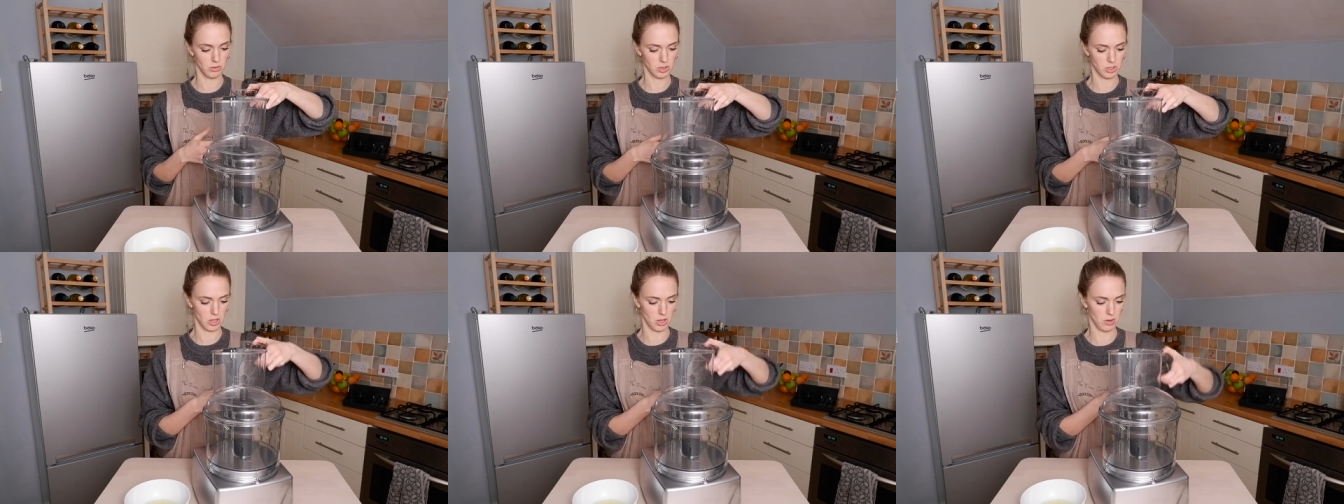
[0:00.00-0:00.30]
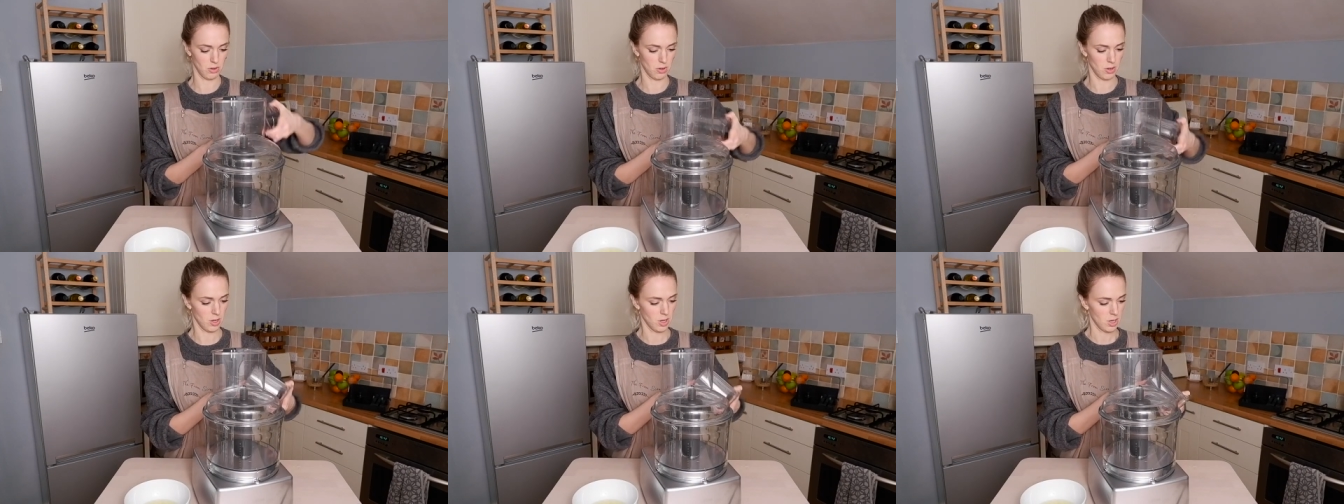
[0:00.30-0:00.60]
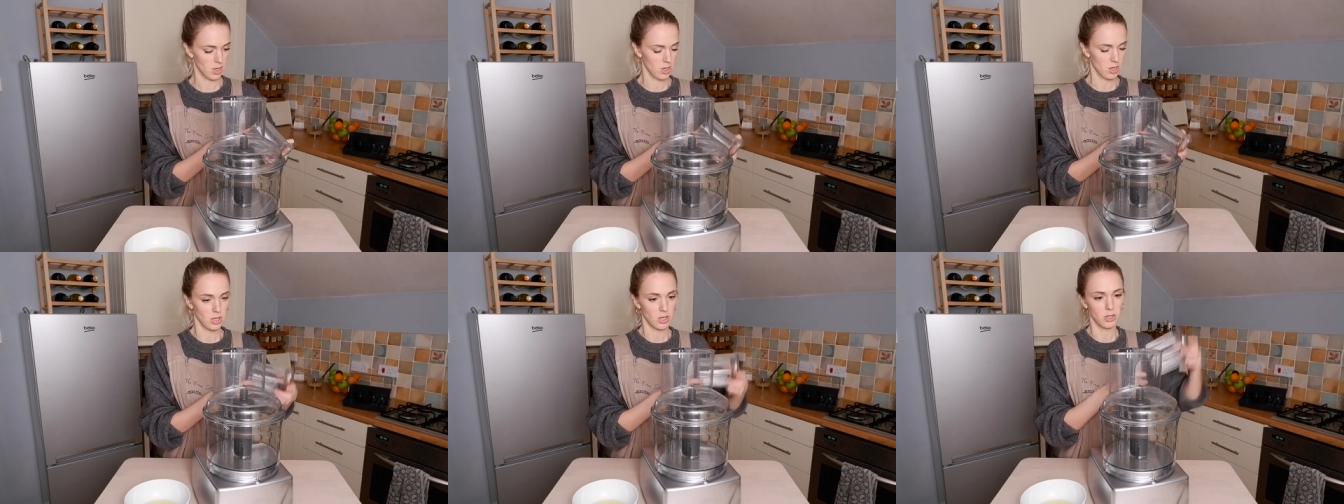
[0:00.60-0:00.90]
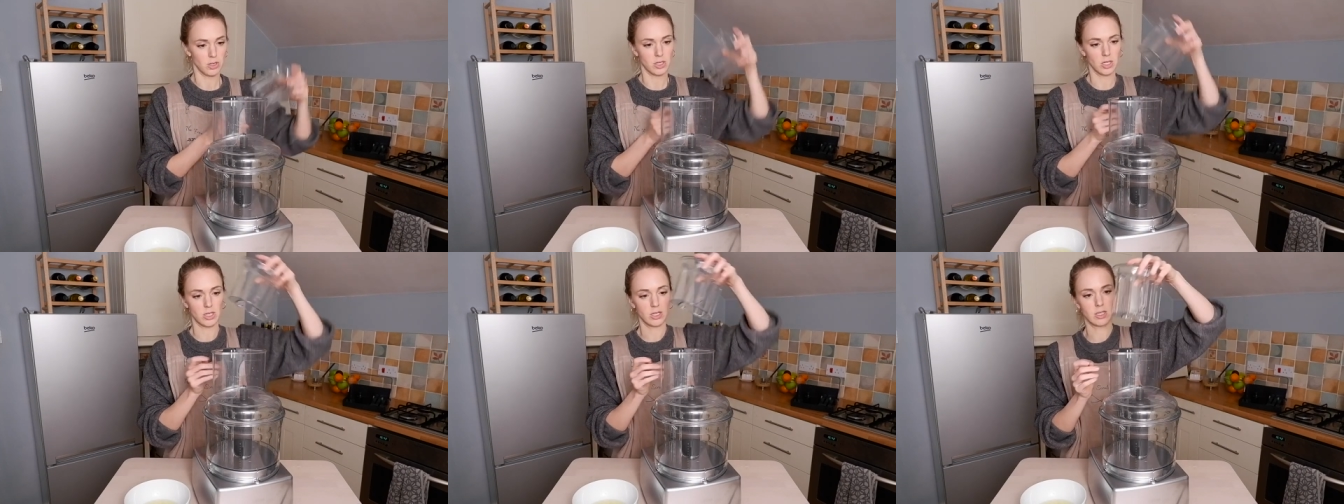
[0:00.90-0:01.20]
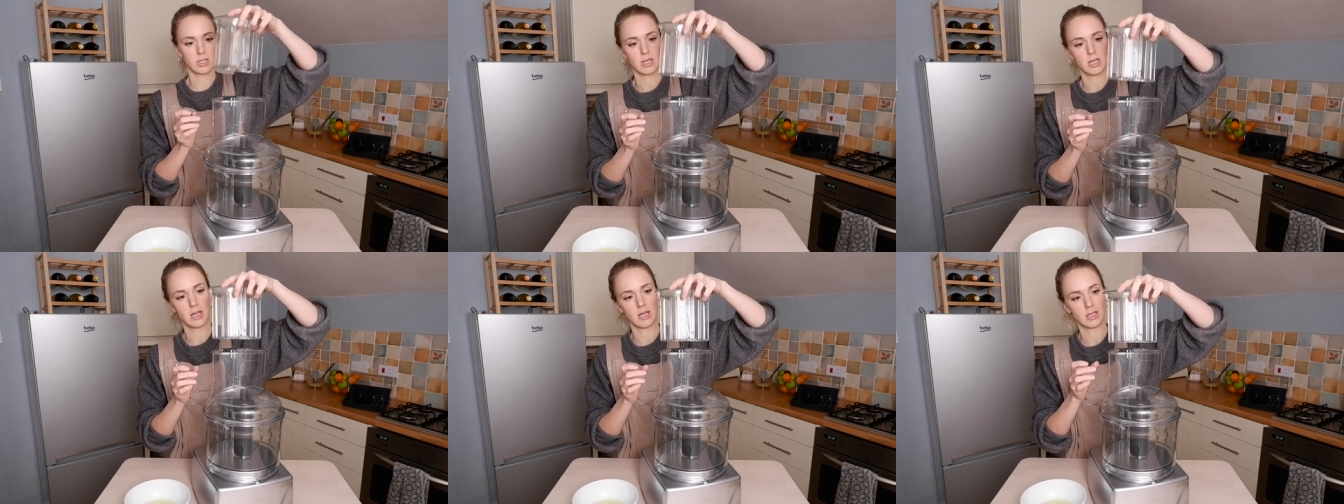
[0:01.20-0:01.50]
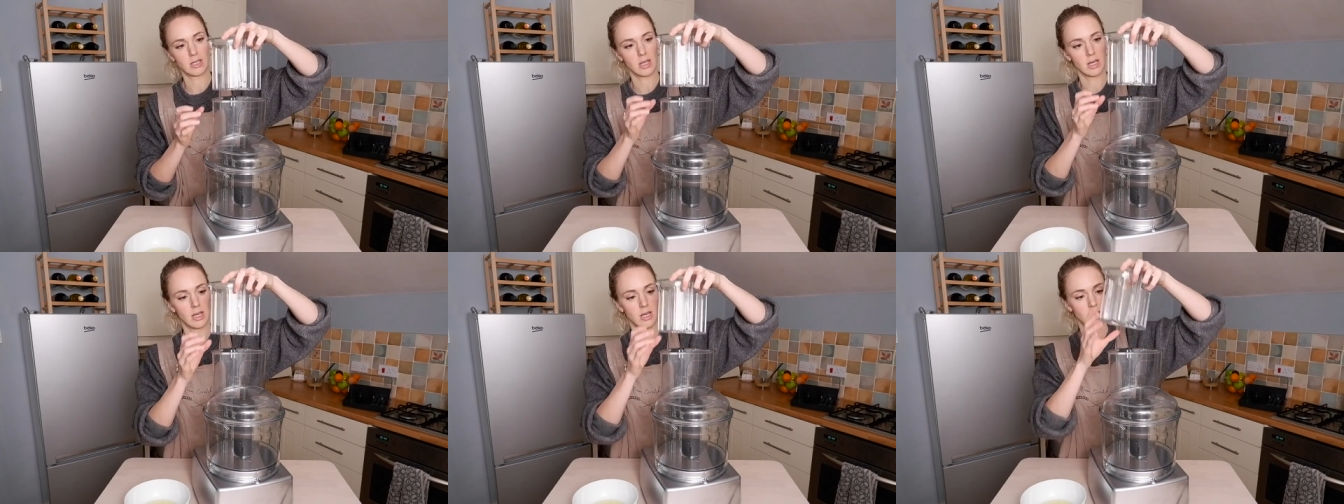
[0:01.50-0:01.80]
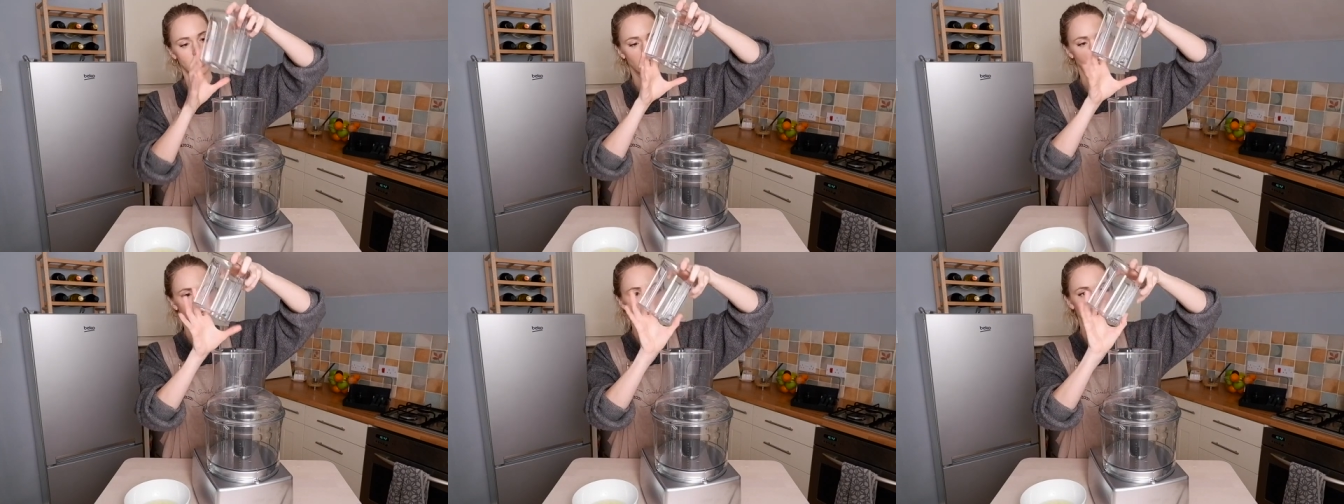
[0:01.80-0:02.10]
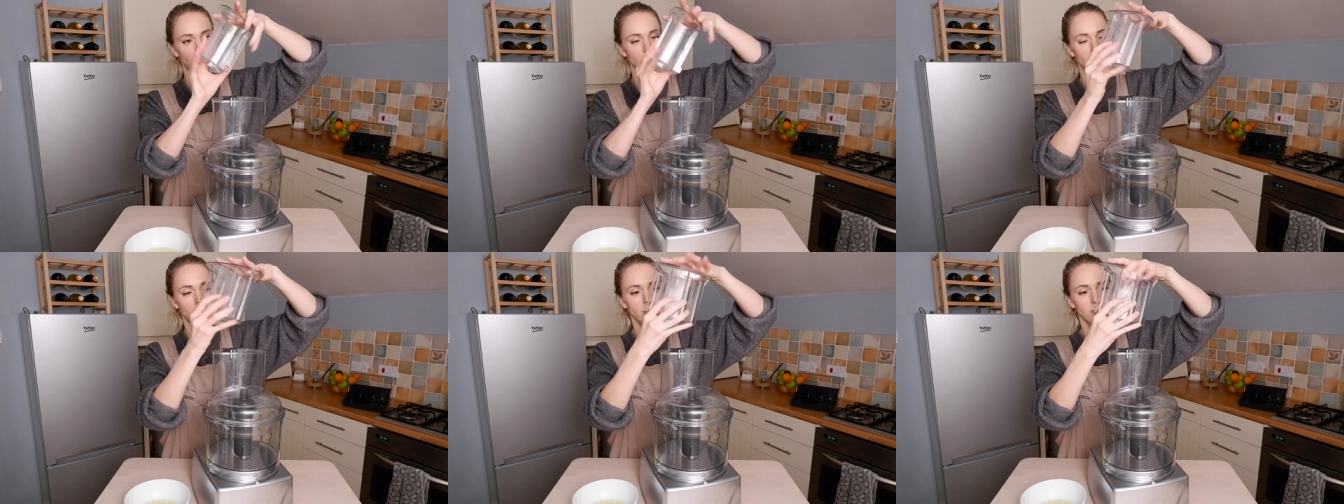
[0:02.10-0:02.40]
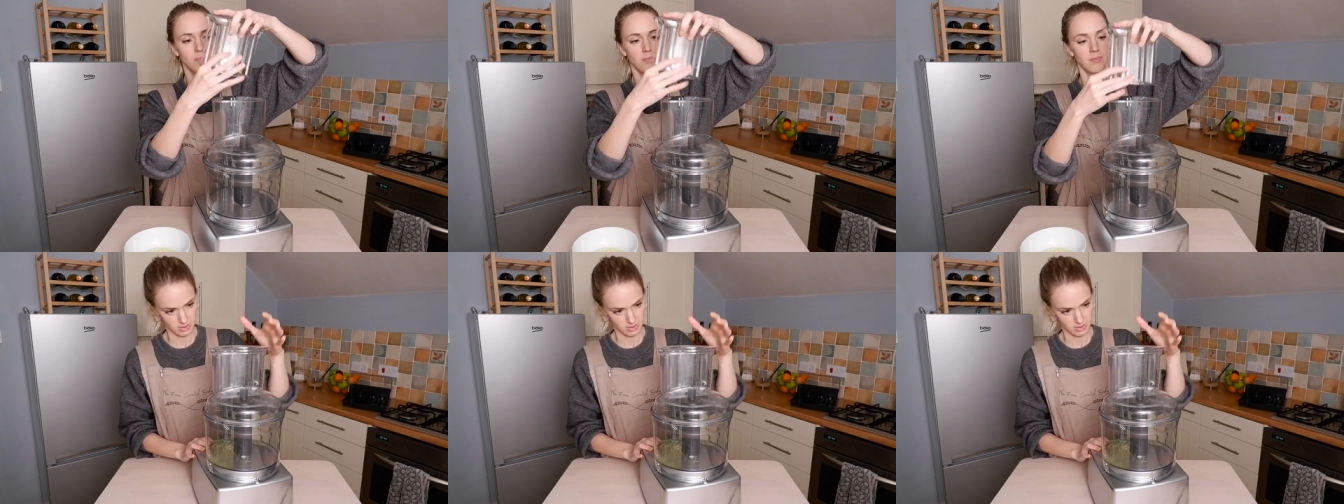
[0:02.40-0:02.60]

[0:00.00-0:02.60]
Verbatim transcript: So you just need this one.